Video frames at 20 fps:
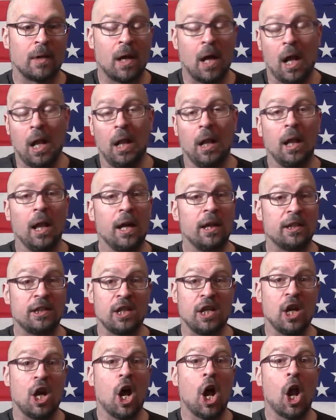A
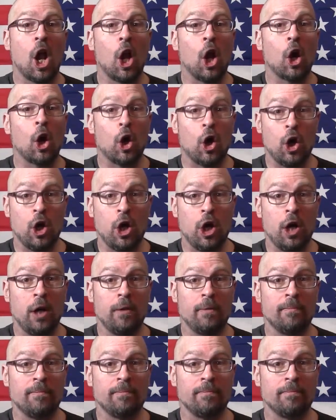lesson learned
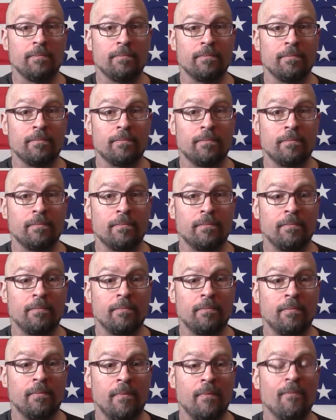
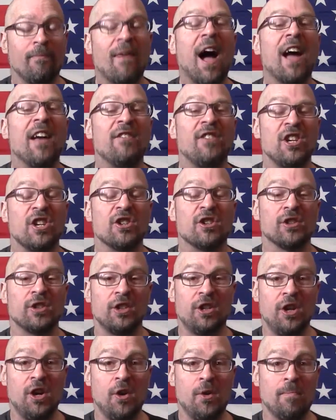5 years
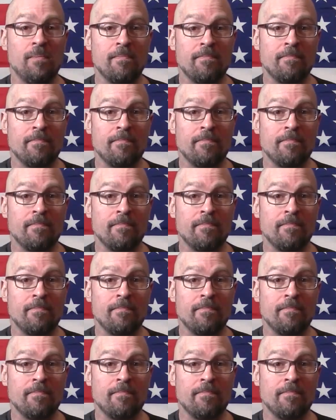ago.